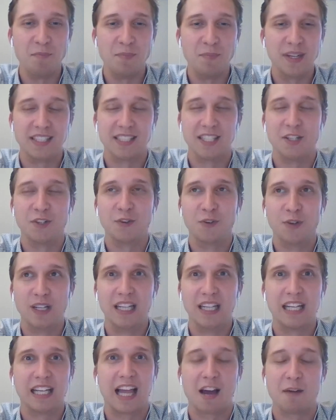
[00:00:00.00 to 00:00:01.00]
because it
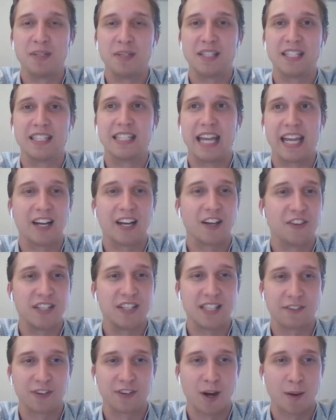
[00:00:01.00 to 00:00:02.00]
really allowed me to take on
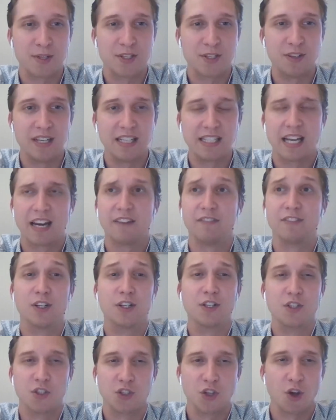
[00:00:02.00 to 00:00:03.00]
these different opportunities. And I've
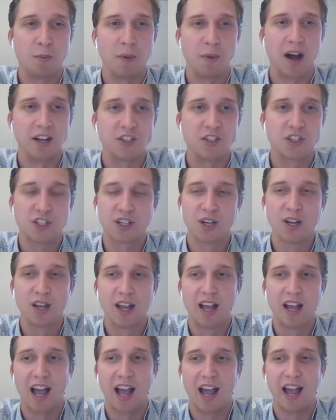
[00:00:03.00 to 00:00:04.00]
learned so much
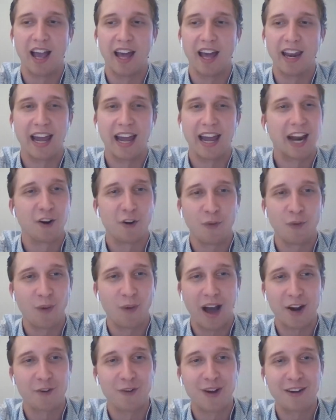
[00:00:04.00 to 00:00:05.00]
and
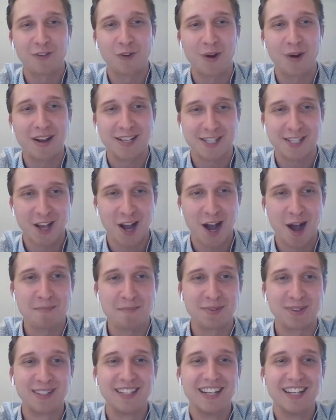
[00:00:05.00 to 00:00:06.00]
I don't ever want to
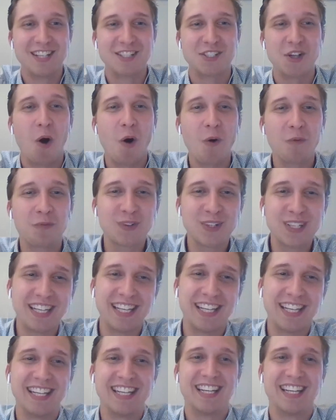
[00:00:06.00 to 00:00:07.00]
stop. So
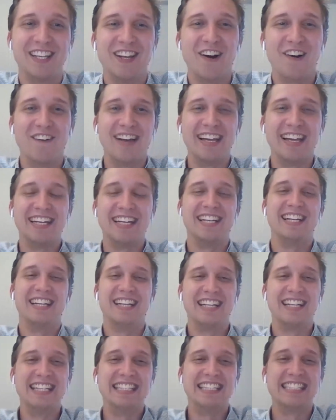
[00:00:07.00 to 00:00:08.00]
hopefully,
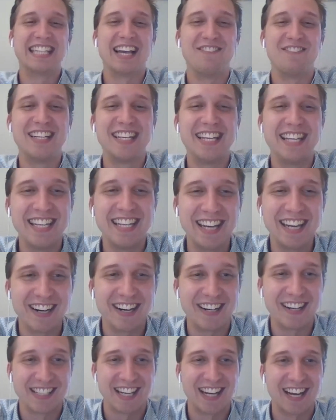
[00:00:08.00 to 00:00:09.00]
in 70
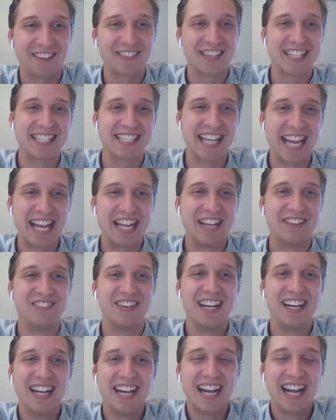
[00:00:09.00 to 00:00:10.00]
years, I'll have the
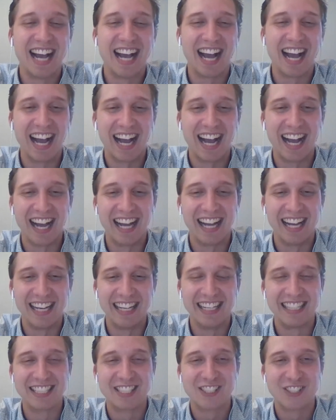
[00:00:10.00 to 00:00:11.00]
same
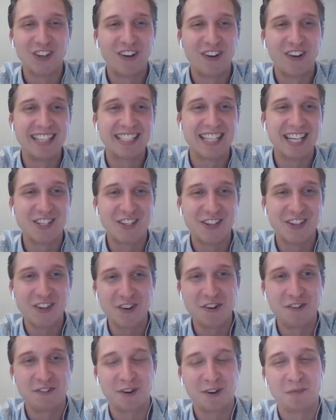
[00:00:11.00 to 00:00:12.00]
stories as
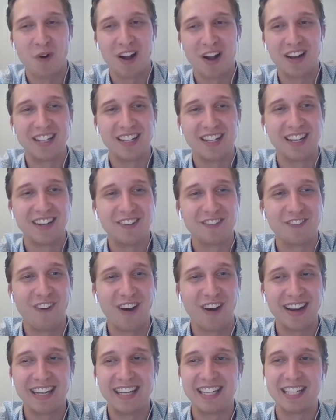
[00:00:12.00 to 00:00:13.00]
you from
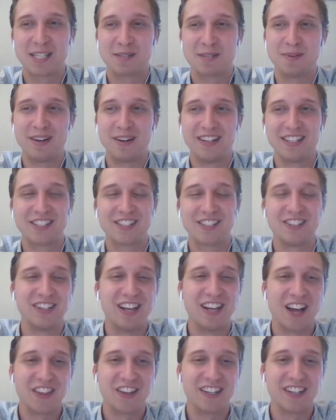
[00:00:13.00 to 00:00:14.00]
one experience to
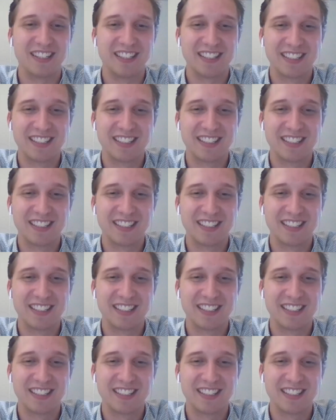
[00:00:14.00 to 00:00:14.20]
another.